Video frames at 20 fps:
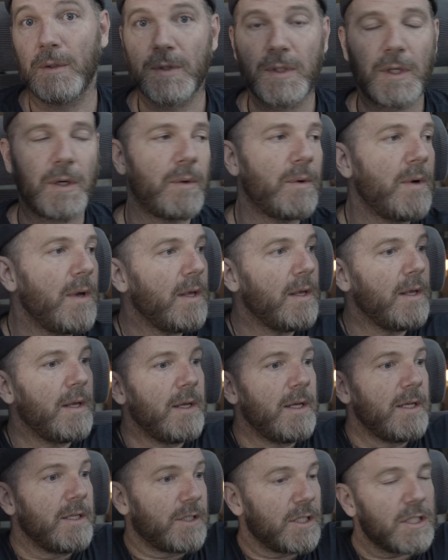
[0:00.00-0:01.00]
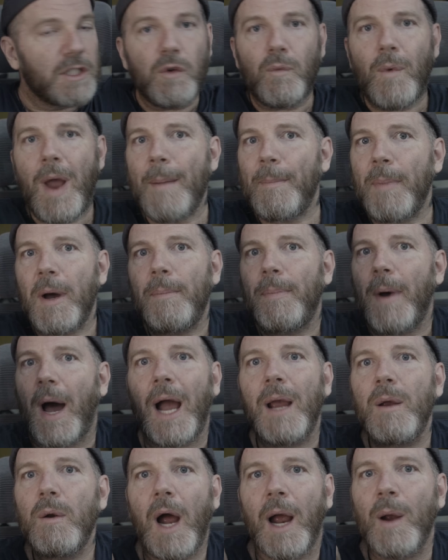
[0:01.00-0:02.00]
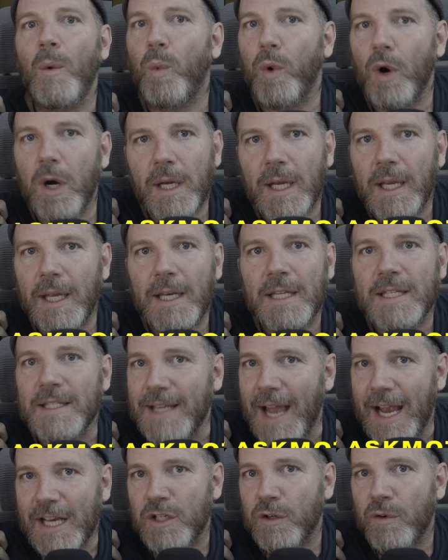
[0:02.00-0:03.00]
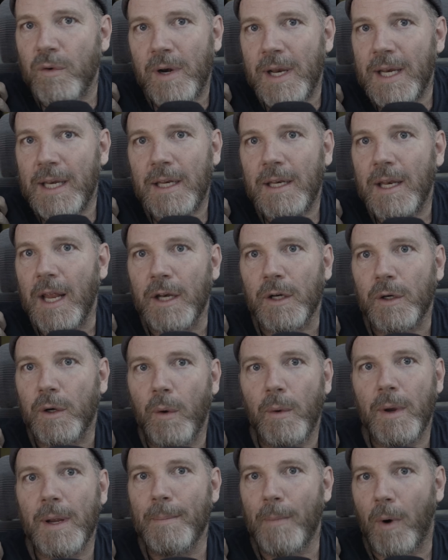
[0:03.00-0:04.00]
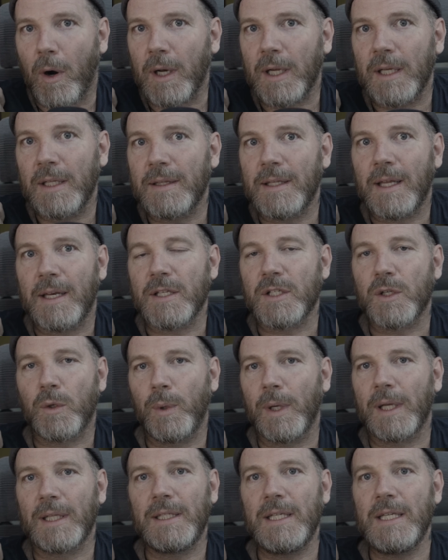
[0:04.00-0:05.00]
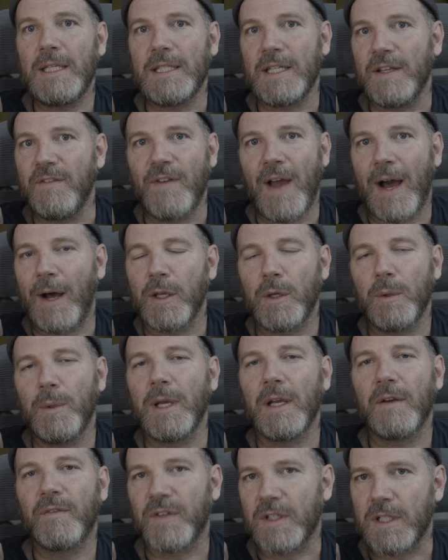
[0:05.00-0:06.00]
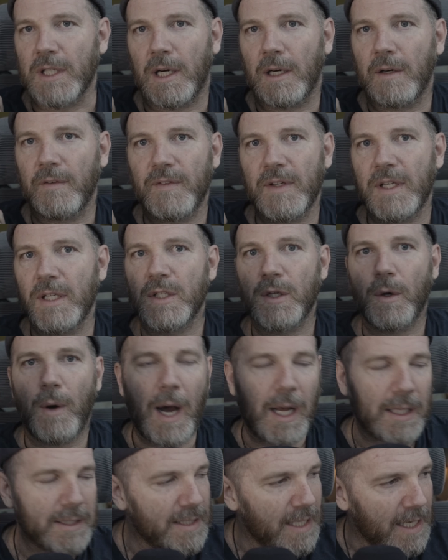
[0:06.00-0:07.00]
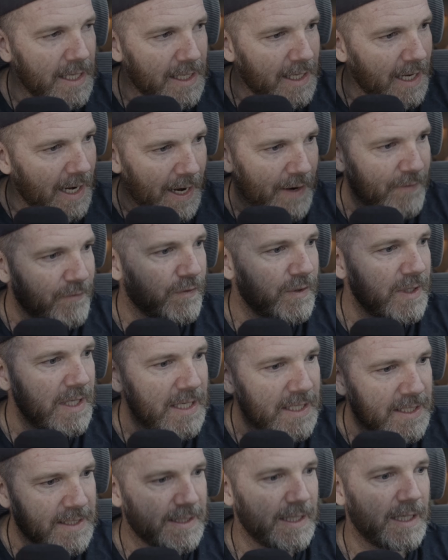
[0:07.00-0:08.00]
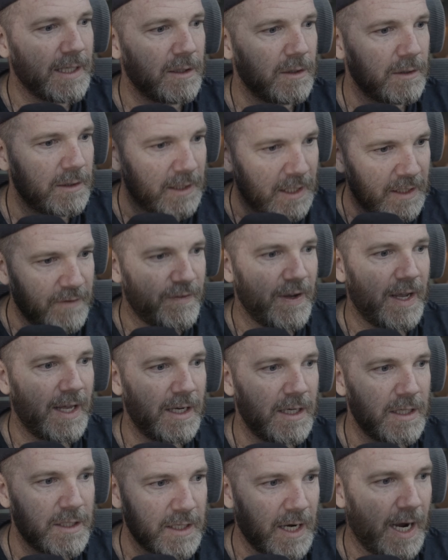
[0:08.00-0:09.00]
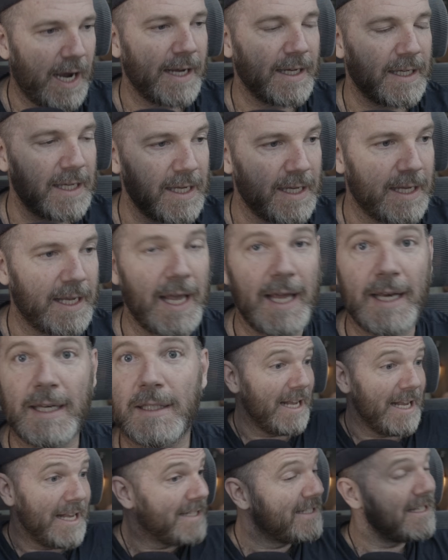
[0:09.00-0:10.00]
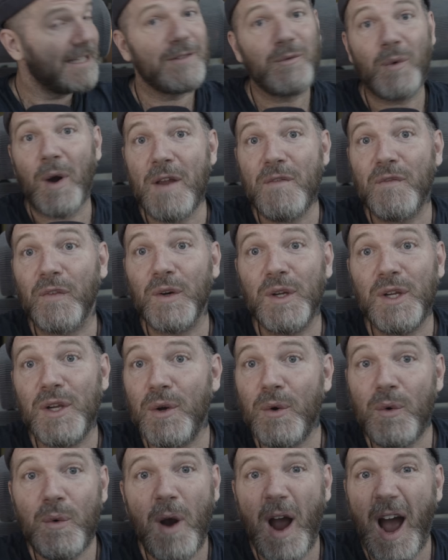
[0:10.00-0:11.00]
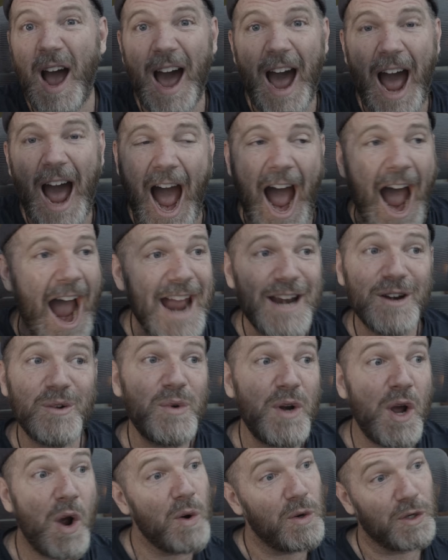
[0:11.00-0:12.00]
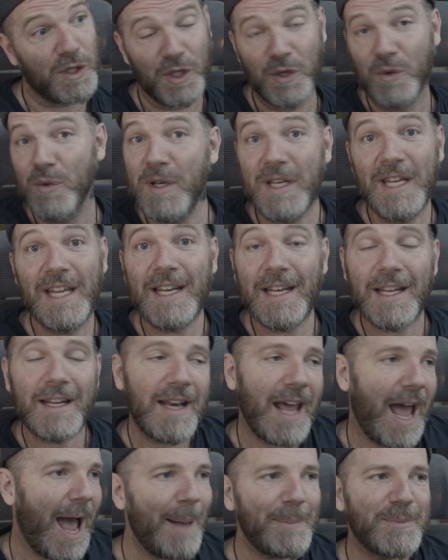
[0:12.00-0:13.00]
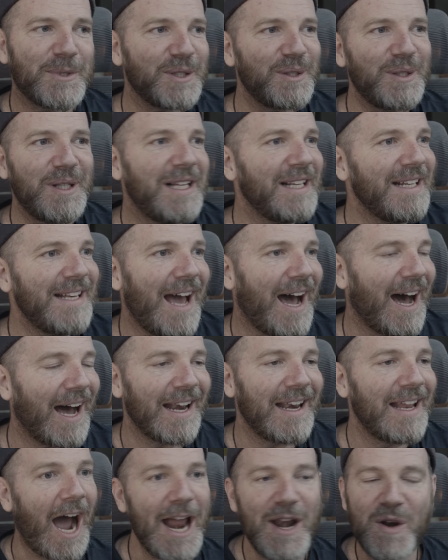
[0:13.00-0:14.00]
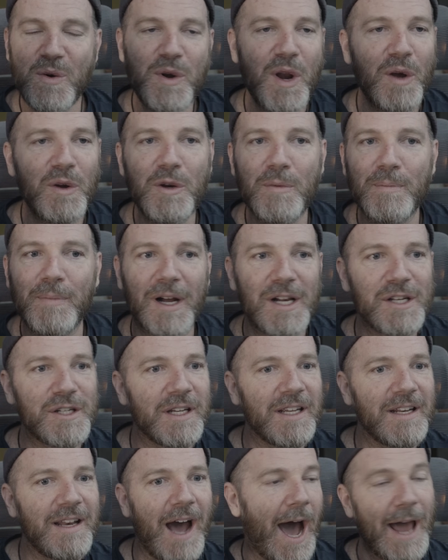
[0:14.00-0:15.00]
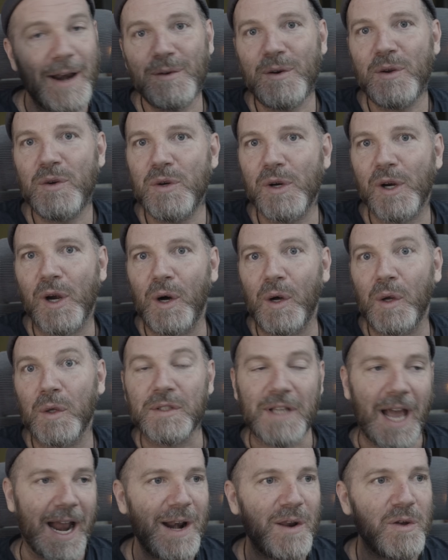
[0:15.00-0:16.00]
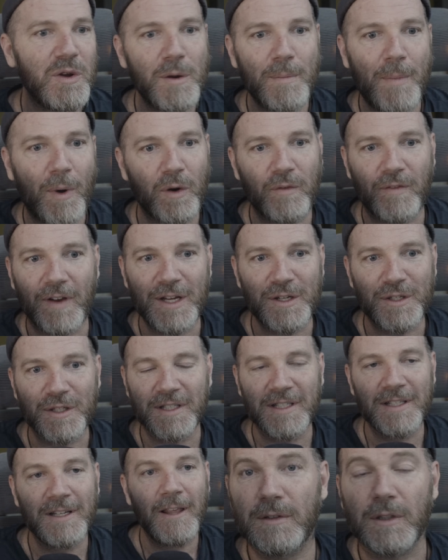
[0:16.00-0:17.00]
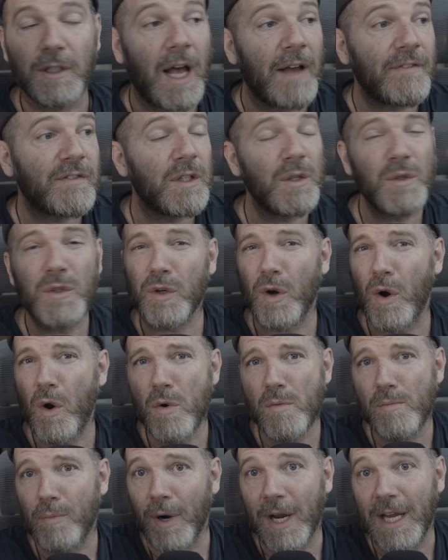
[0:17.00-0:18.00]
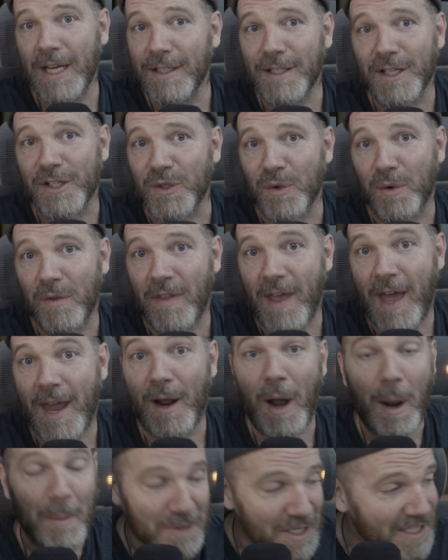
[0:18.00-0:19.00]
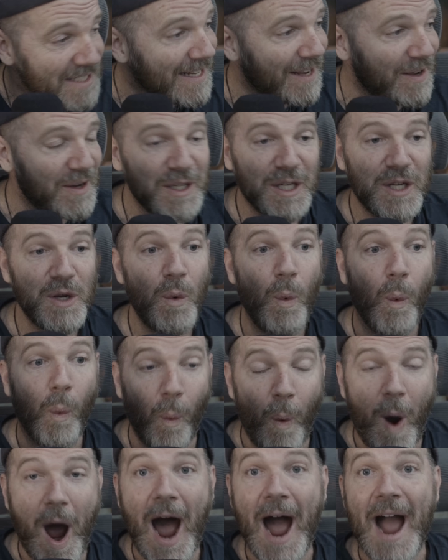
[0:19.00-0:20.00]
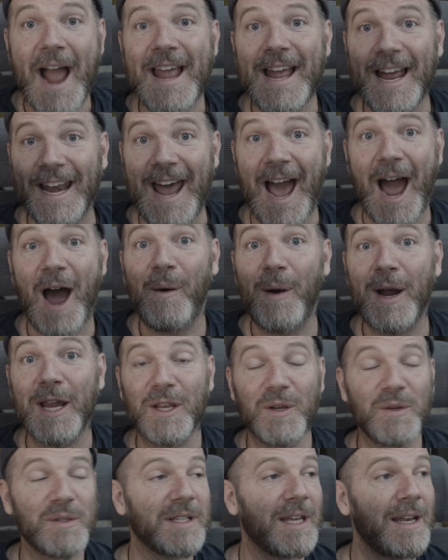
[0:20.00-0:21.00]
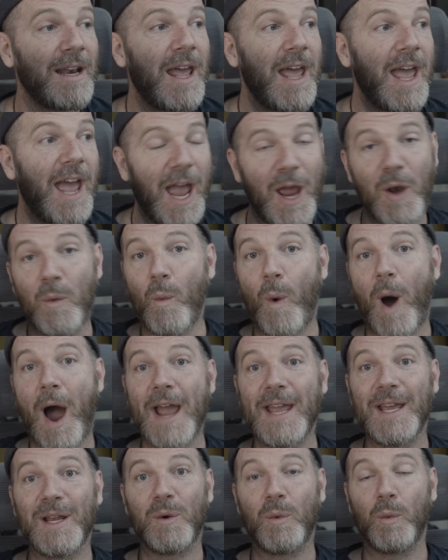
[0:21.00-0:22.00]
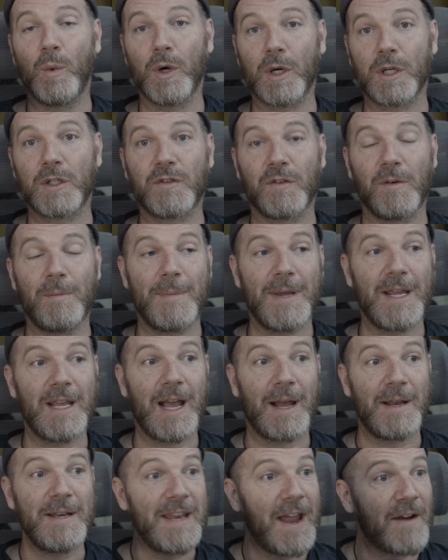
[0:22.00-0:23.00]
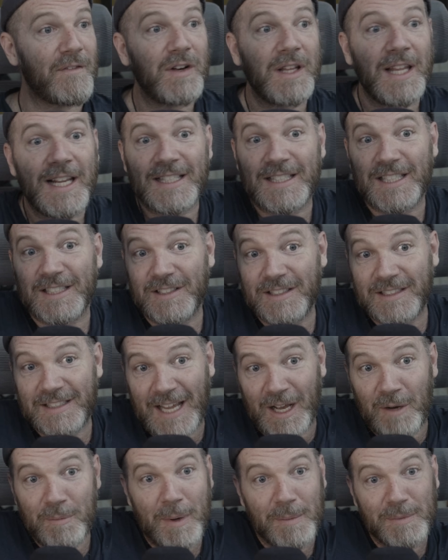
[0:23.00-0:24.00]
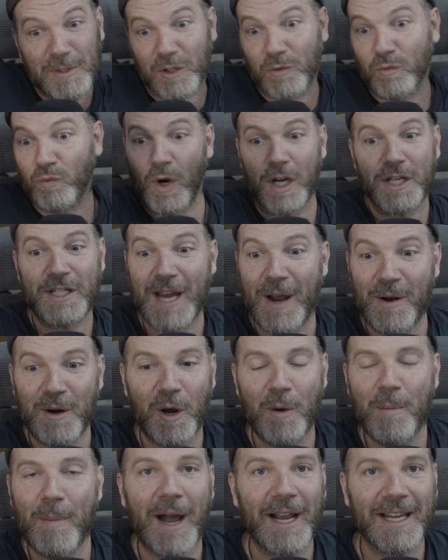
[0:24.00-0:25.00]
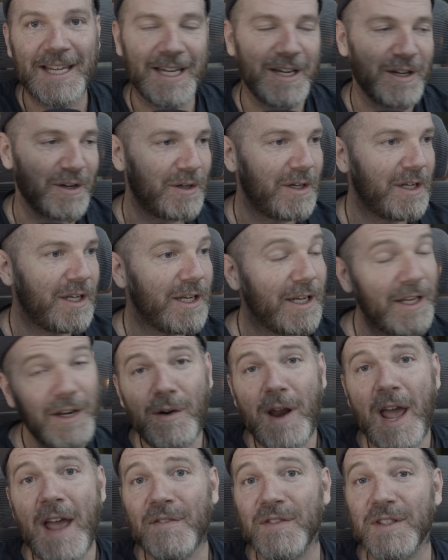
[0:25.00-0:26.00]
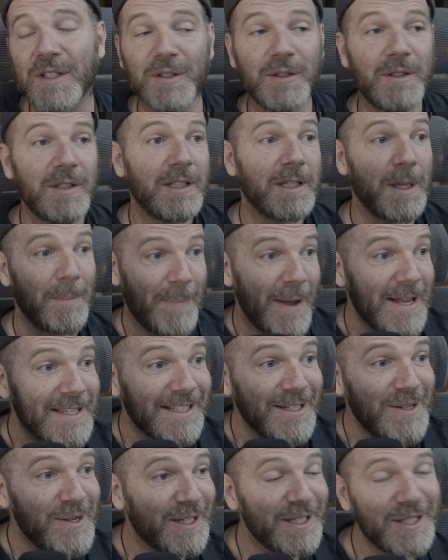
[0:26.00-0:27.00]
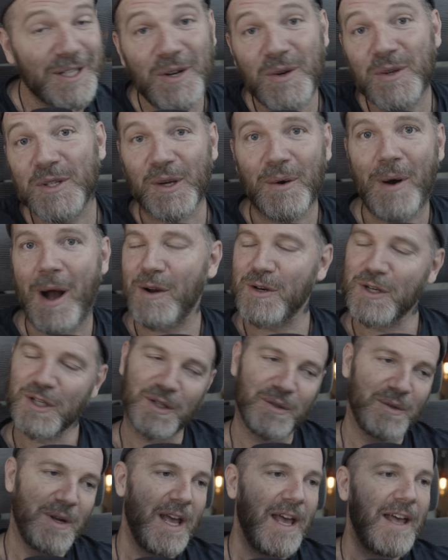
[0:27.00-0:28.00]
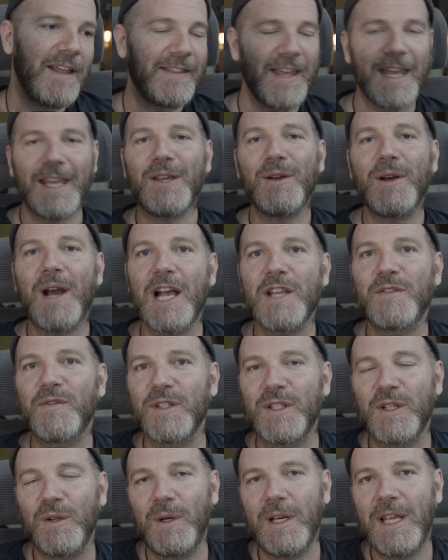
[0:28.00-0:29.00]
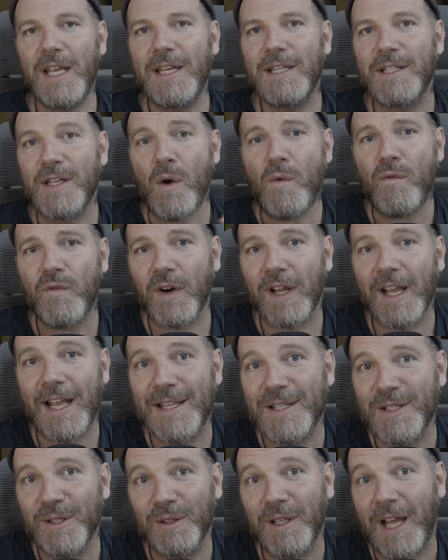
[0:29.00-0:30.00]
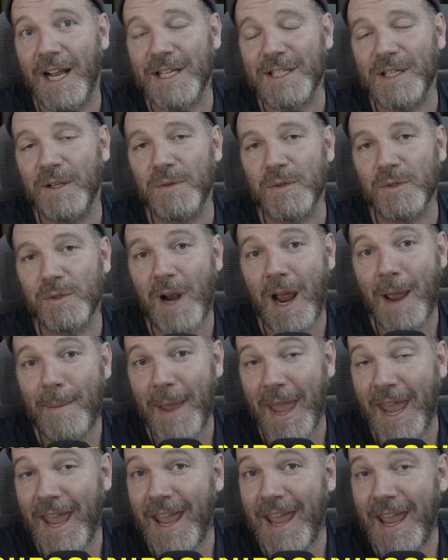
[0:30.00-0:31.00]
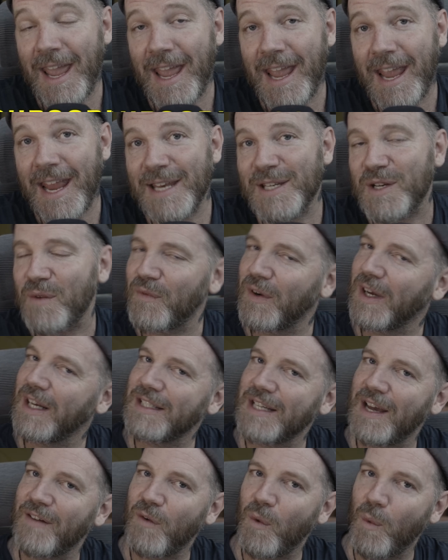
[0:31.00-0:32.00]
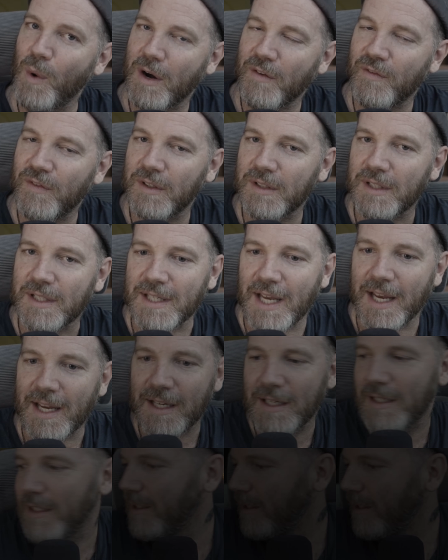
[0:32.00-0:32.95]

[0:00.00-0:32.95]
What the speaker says: So Just to wrap up, I work in a saturated and growing market that is quickly devaluing photography, so I'll take every single advantage I can get. Is it right for you? I don't know. Do you need it? Absolutely not. I don't know your budget. I don't know your goals. I don't know your motivation. You'll have to use your own brain to sort that out. I'm just telling you why and how I use it and why it works for me. I never like to tell people to rush out and go buy gear. You don't have to. The best thing you can do is go out and shoot. Thank you guys for tuning in. Don't forget to like, share, and subscribe. And don't forget to have a wonderful day.